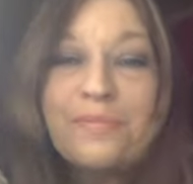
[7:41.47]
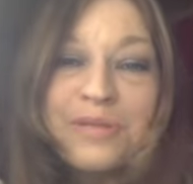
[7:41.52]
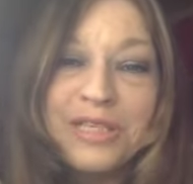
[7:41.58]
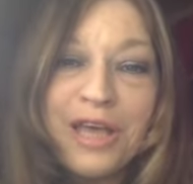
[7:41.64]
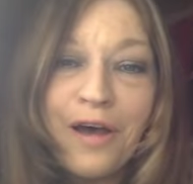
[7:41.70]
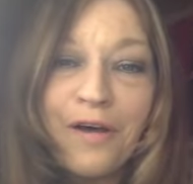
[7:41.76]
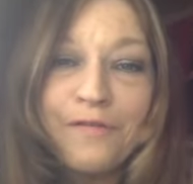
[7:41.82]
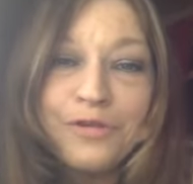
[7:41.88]

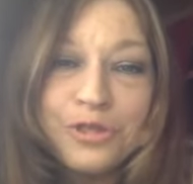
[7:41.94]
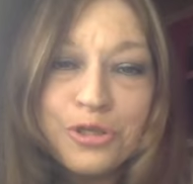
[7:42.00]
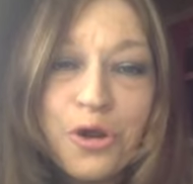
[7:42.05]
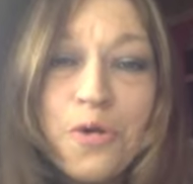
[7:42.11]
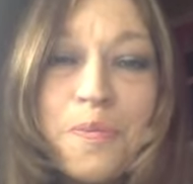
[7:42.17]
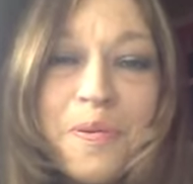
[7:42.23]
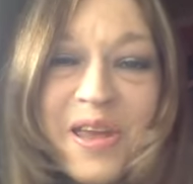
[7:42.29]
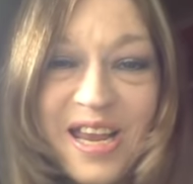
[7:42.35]
themselves
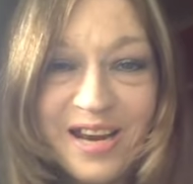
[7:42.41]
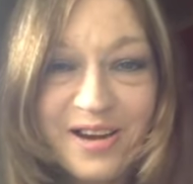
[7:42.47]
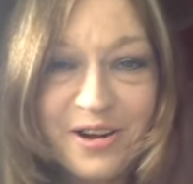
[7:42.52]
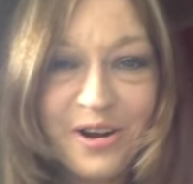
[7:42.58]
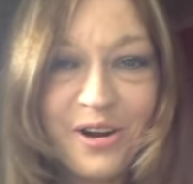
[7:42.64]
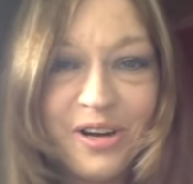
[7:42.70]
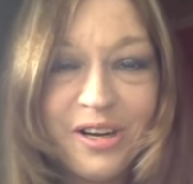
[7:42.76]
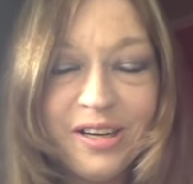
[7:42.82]
to
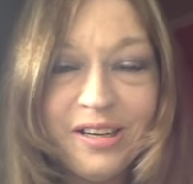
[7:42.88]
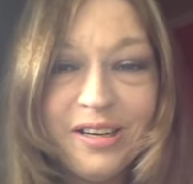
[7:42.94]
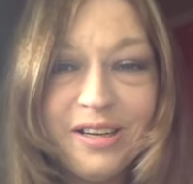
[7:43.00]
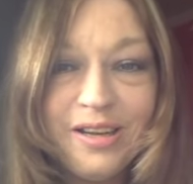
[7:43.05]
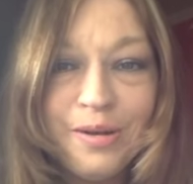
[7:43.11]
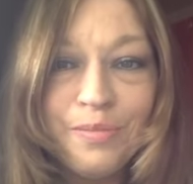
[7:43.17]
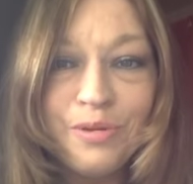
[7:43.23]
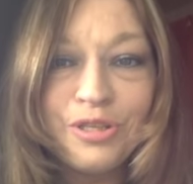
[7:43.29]
Peter,
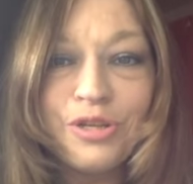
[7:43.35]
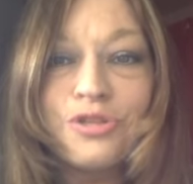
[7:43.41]
but